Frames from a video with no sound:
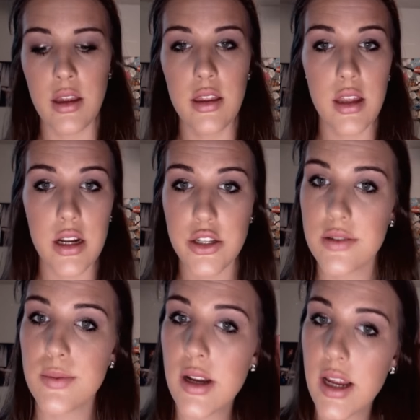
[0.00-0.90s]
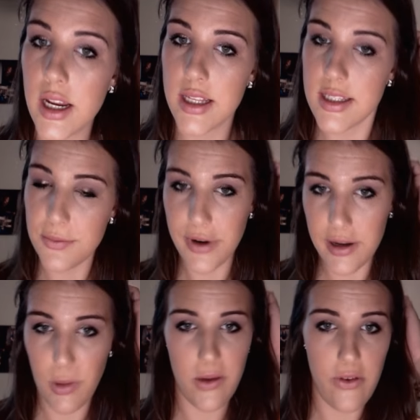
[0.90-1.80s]
then I just went ahead and
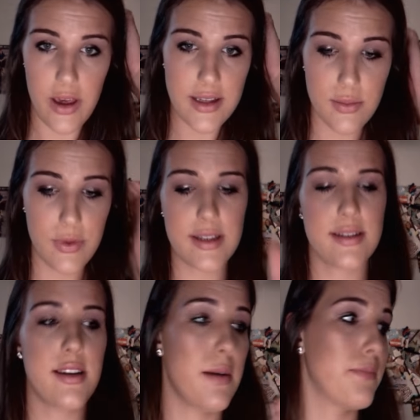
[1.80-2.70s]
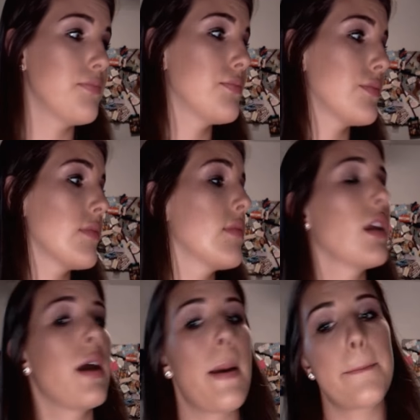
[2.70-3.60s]
sprayed my face with some
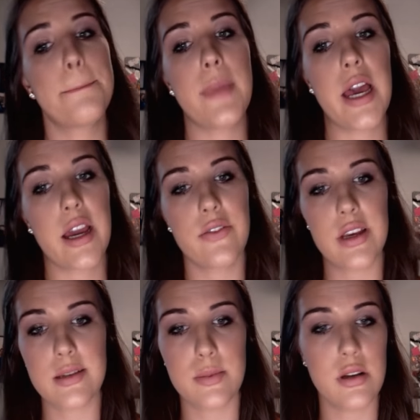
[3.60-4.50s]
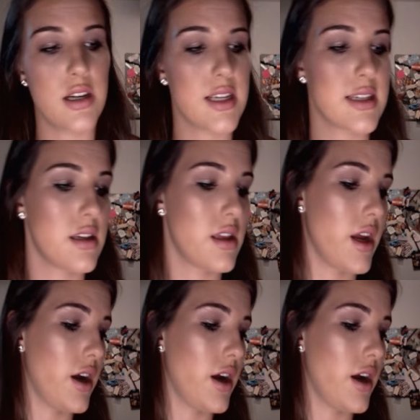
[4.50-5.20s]
MAC Fix Plus, their